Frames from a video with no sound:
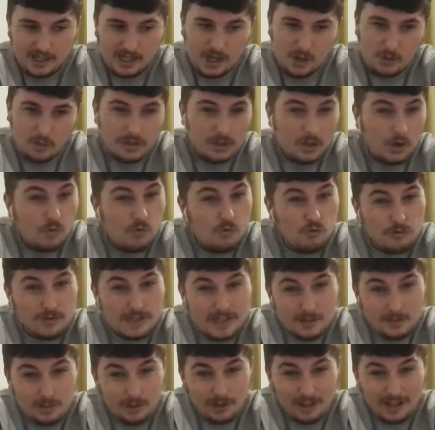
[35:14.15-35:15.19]
When you got
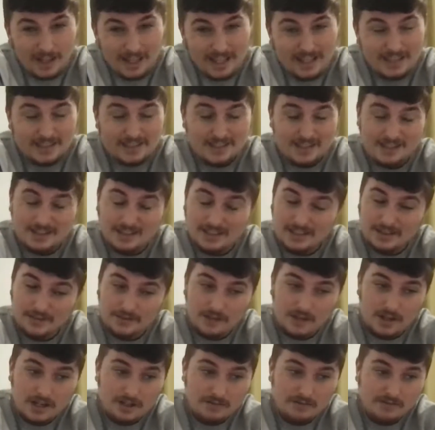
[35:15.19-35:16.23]
replays in these
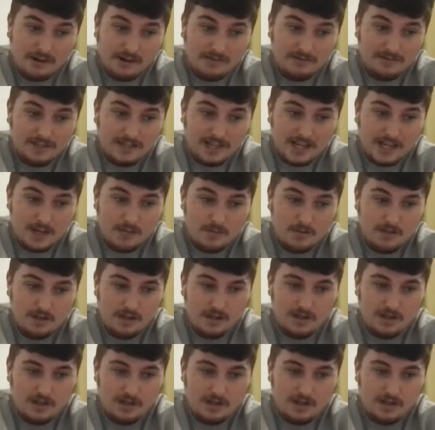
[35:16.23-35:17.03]
first round games,